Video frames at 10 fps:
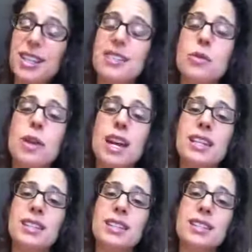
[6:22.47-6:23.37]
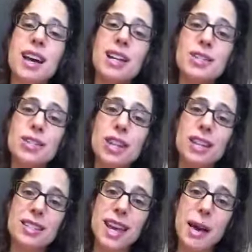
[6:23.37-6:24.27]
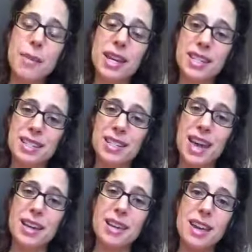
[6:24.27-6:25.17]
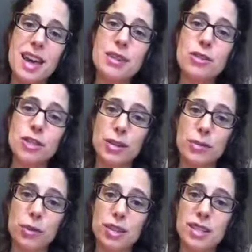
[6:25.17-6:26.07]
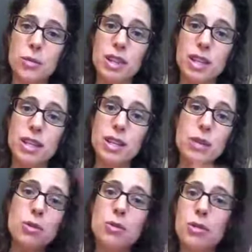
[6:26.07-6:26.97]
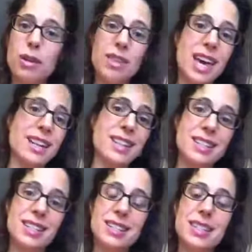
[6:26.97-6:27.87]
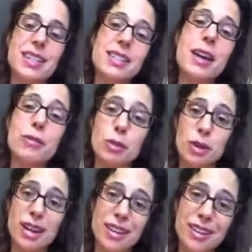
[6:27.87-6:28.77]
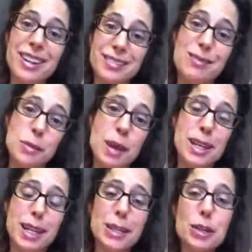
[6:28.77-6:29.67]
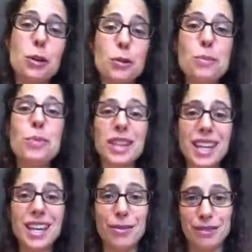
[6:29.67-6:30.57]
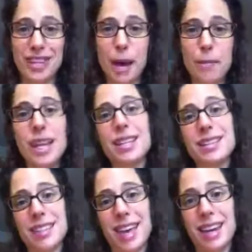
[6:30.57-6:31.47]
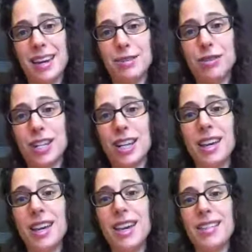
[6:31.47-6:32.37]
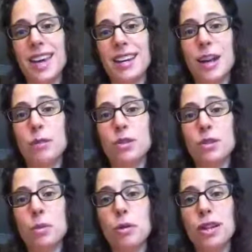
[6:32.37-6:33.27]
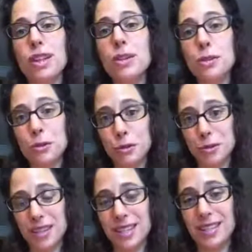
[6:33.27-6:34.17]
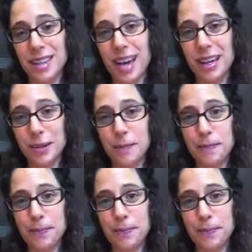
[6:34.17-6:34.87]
It's a way to touch and tap into that energy force within you that is everywhere, and depending on your belief, tap into that energy that helps support you inside.